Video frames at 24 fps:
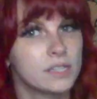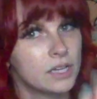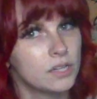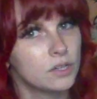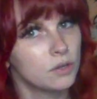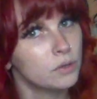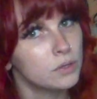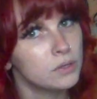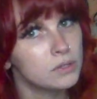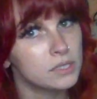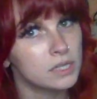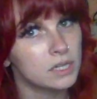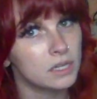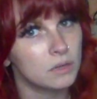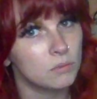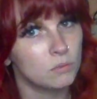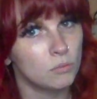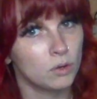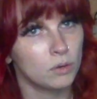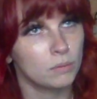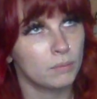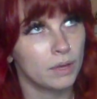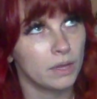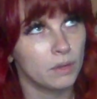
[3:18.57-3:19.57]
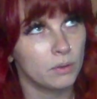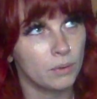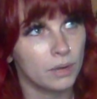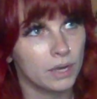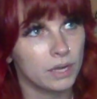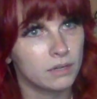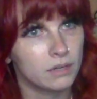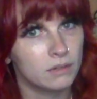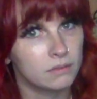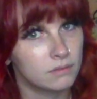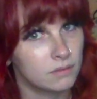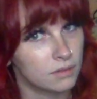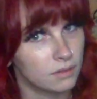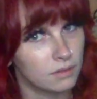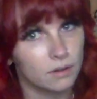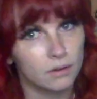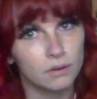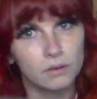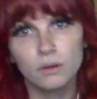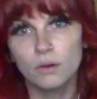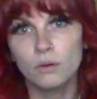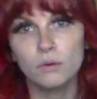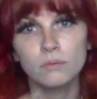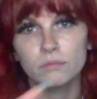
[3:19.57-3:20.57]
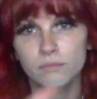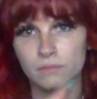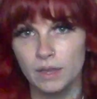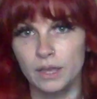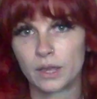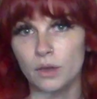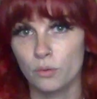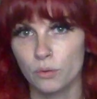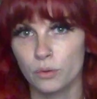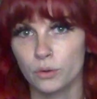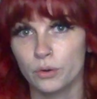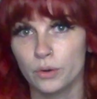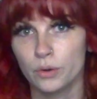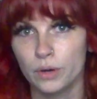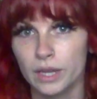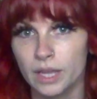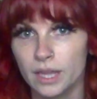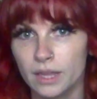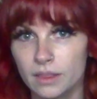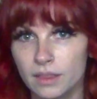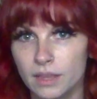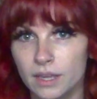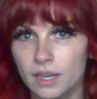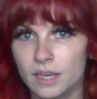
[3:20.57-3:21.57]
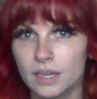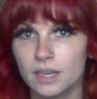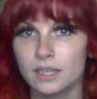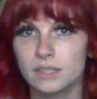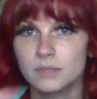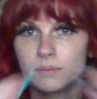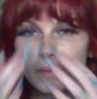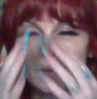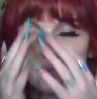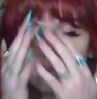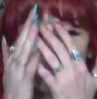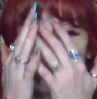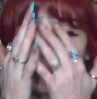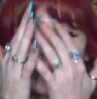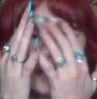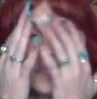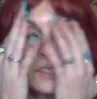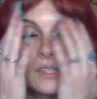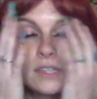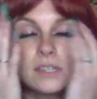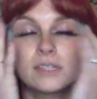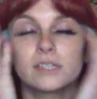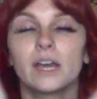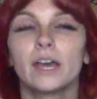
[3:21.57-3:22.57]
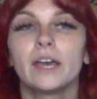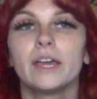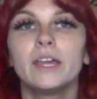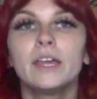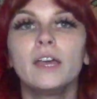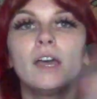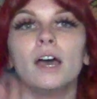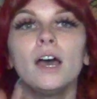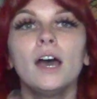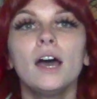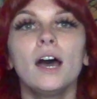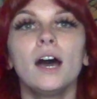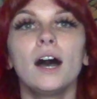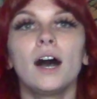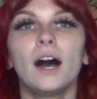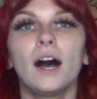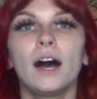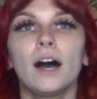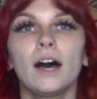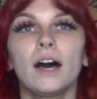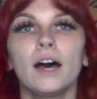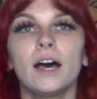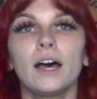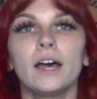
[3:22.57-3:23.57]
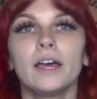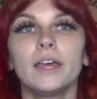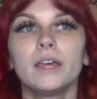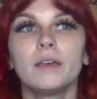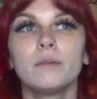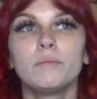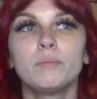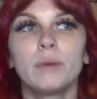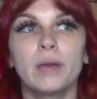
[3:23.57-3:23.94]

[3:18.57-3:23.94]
I don't use it anymore, by the way, so don't go like ordering it thinking it's my favorite because it's not.